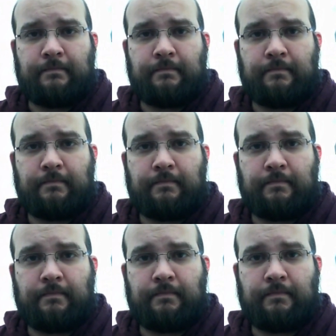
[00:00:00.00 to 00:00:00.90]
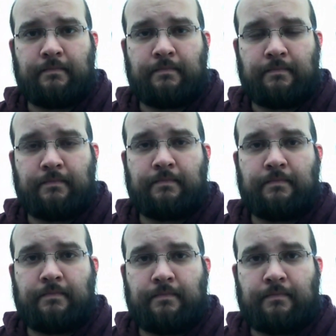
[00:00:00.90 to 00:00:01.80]

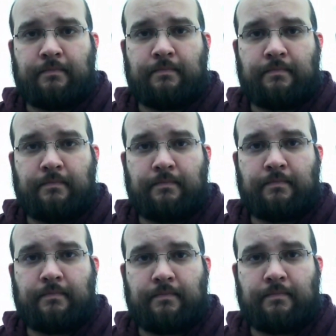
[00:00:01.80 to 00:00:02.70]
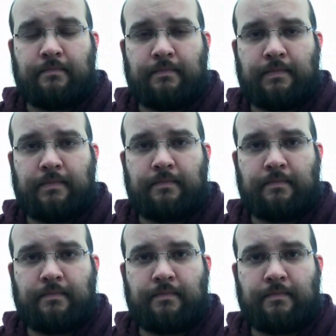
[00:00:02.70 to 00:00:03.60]

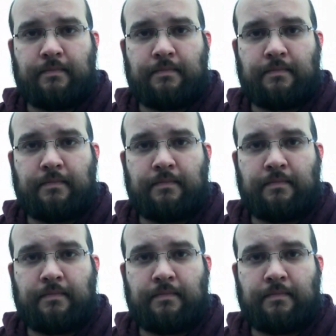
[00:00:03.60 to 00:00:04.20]
This person isn't speaking.